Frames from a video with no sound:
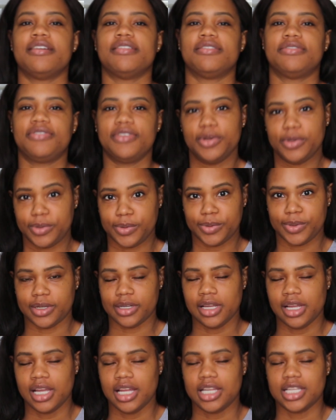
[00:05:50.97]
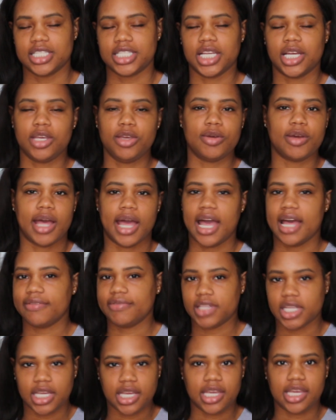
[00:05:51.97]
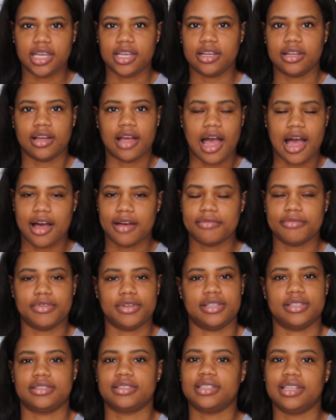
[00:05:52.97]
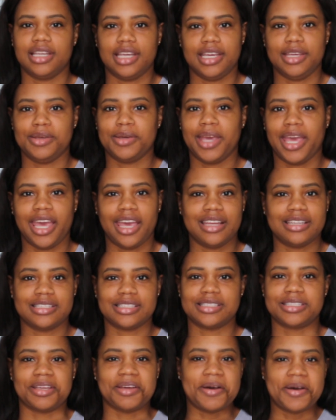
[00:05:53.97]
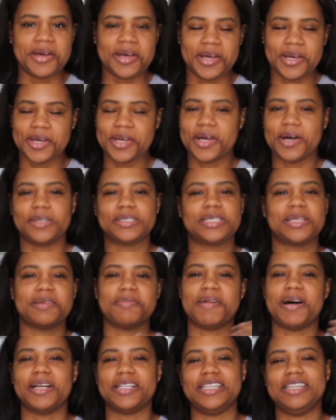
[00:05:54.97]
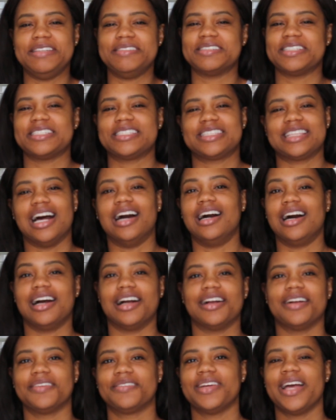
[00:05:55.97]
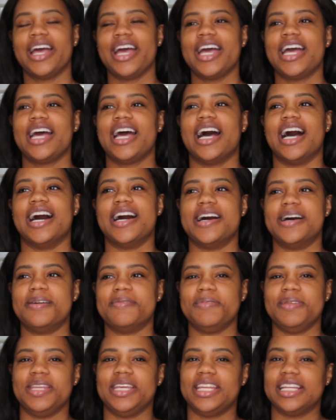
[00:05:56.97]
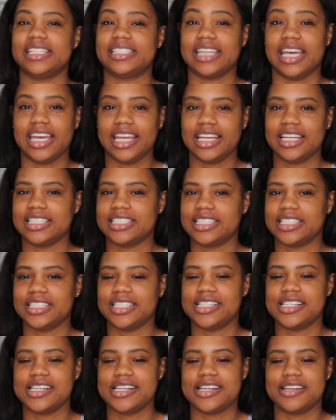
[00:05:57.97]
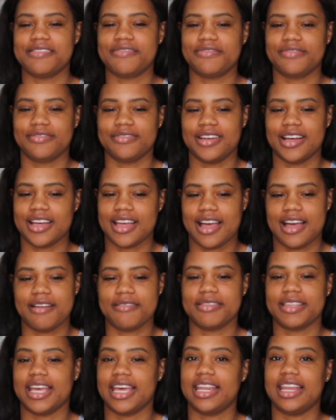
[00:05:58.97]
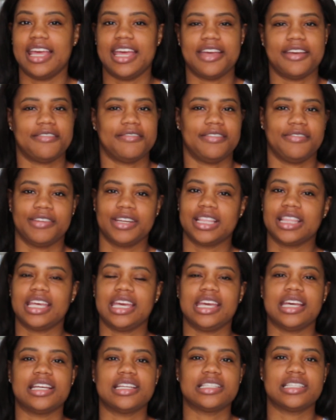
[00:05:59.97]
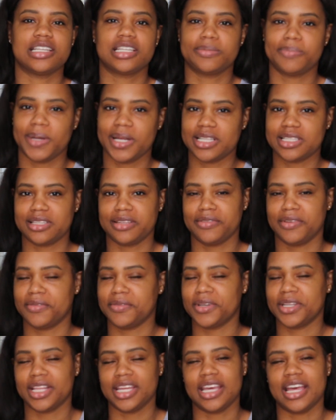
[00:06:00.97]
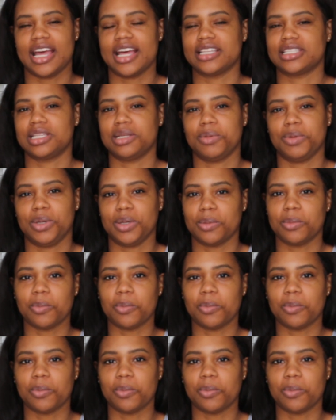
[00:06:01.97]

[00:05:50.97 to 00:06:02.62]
food. So you have to eat, obviously. You can't just go to the Maldives and starve. You need to take it into account that everything is expensive. Everything has to be